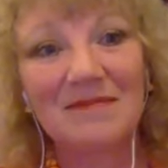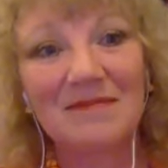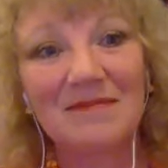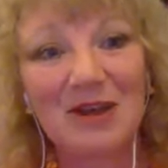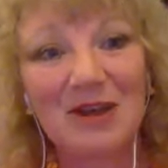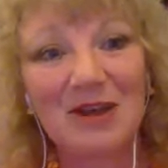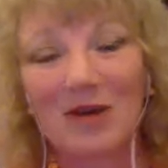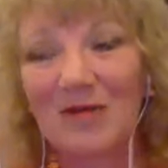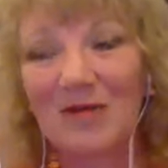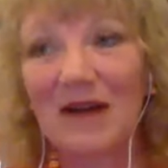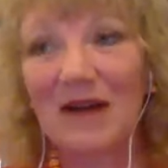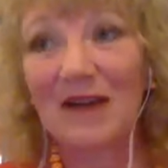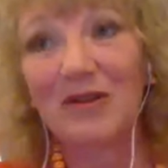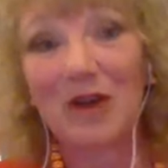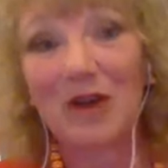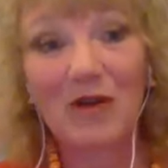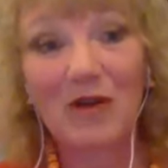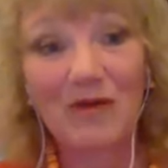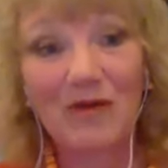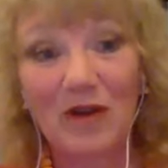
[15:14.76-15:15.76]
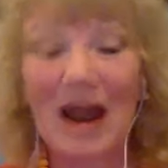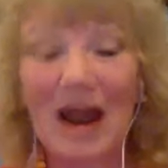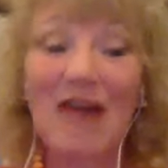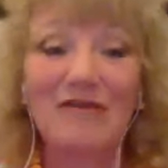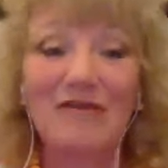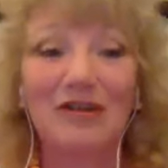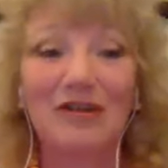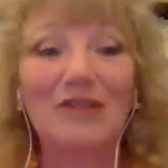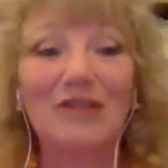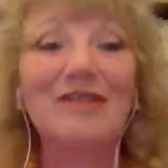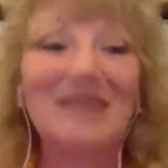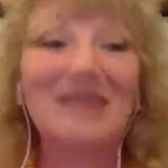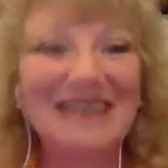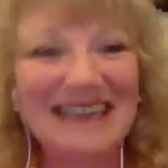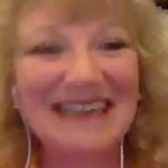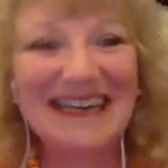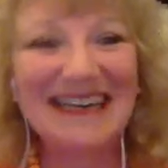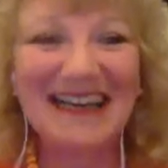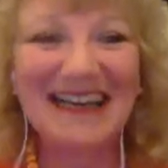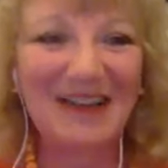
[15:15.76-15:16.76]
you know, I don't know, forever,
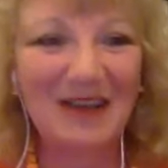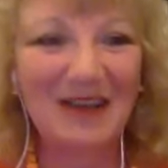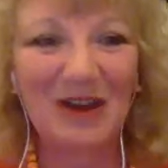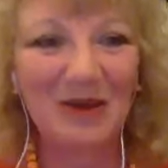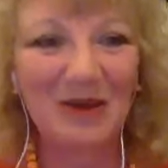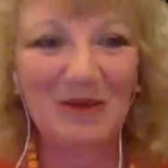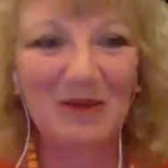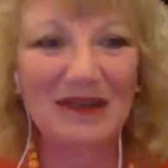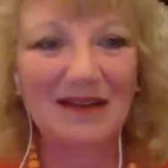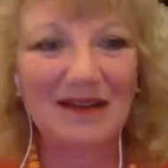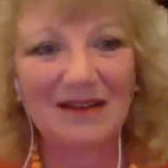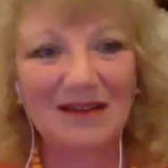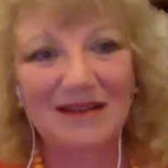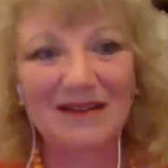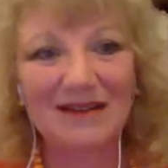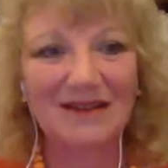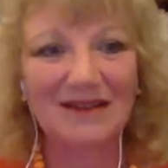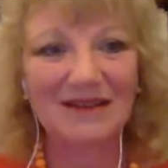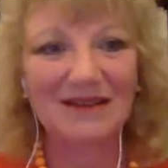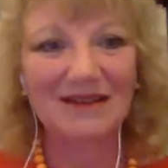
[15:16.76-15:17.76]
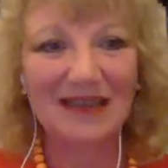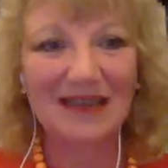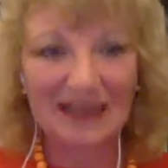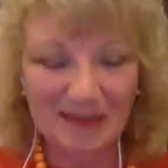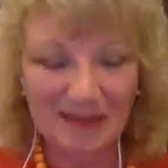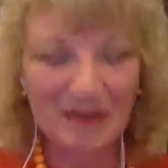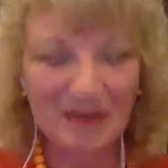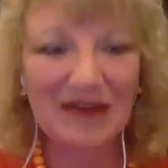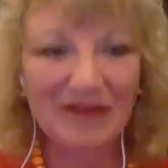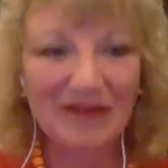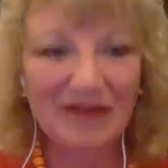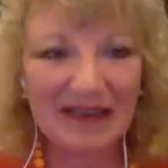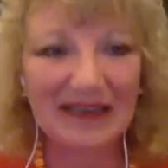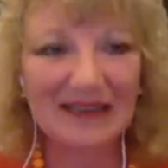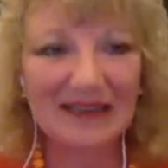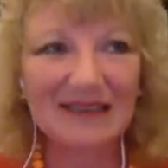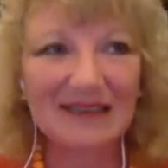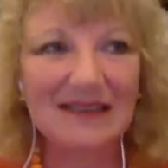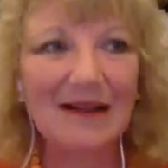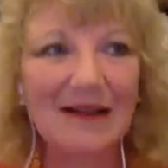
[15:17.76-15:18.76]
and the human
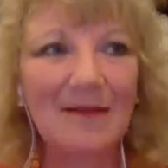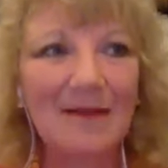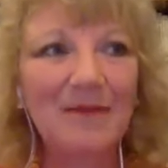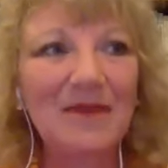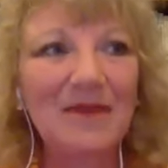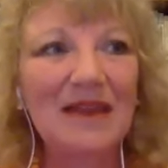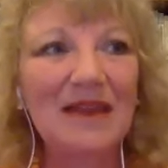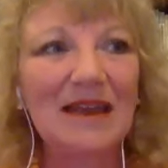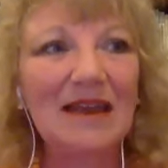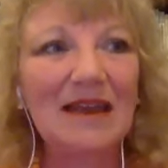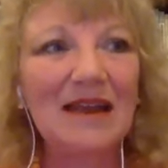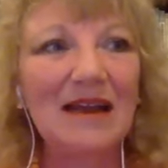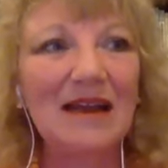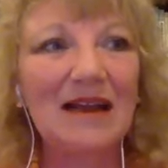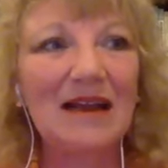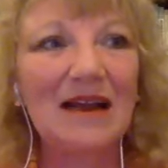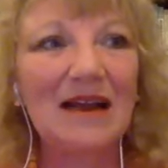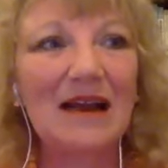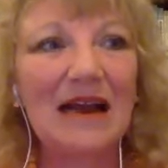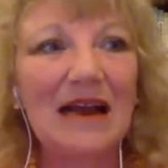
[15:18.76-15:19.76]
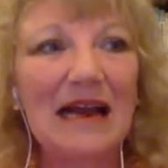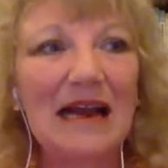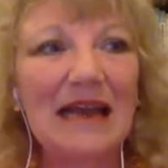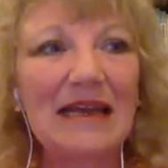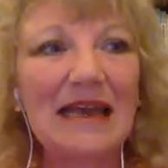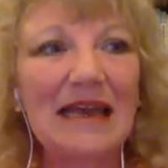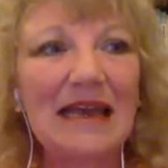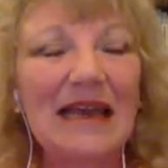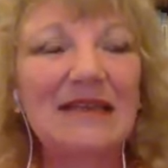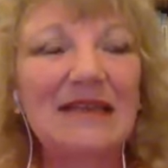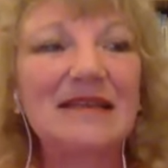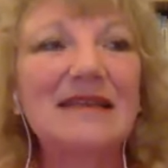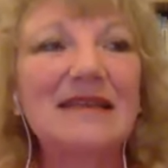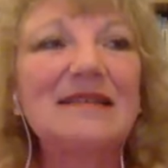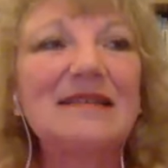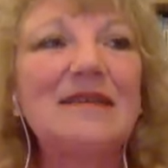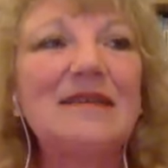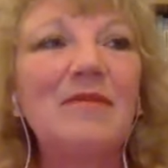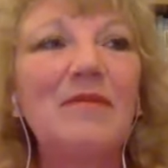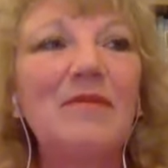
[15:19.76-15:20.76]
experience, it
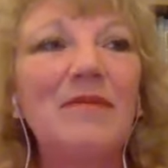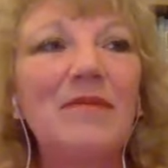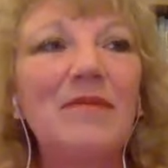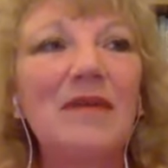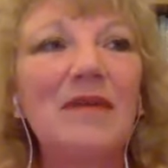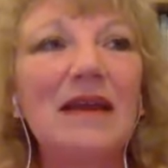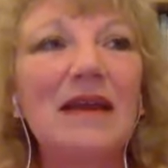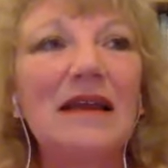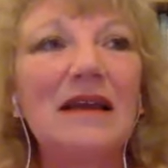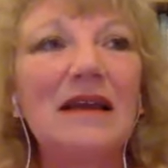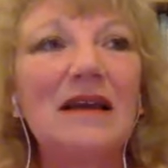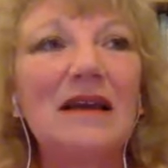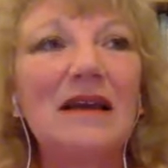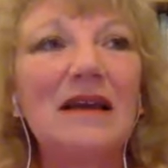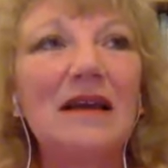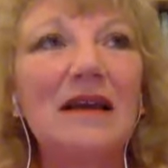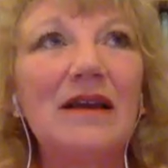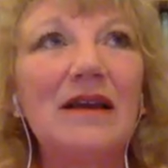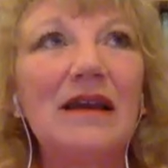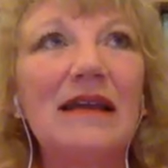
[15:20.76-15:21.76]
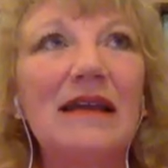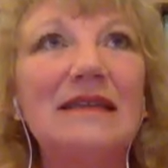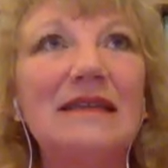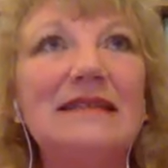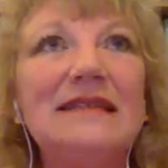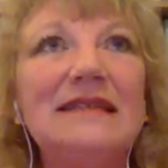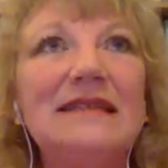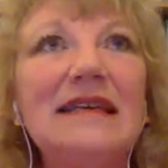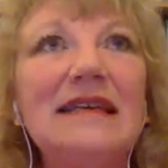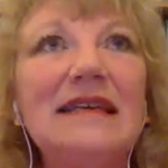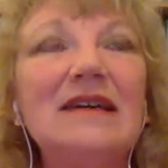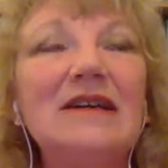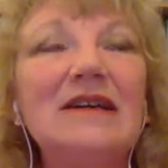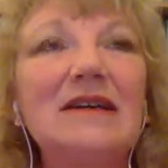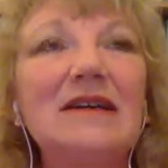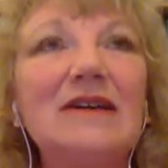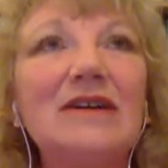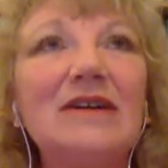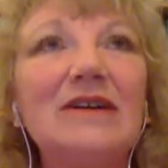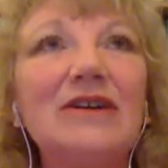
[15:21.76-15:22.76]
doesn't, it
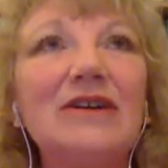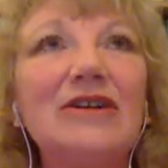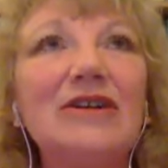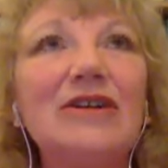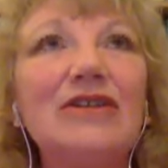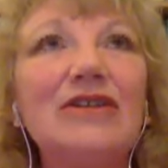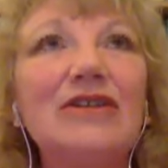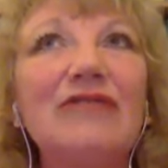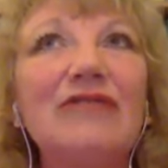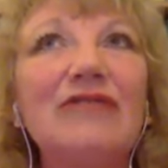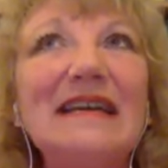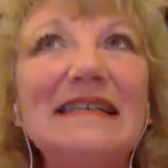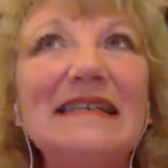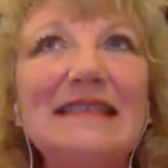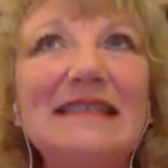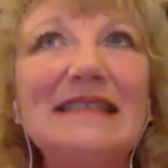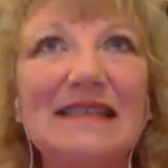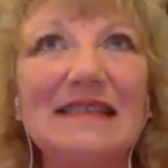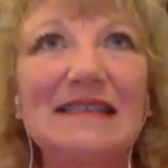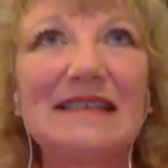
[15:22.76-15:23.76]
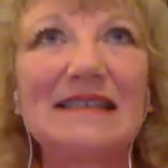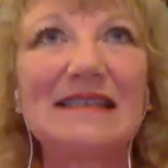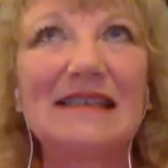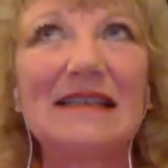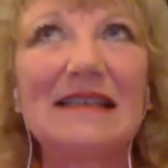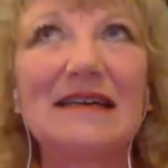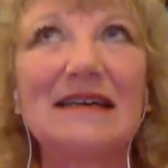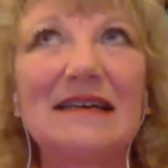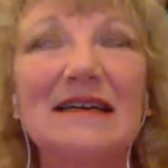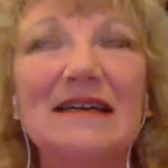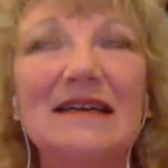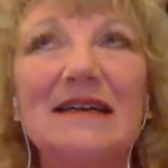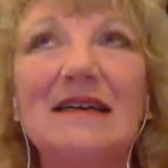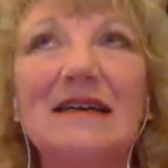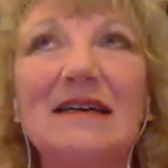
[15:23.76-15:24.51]
decreases the,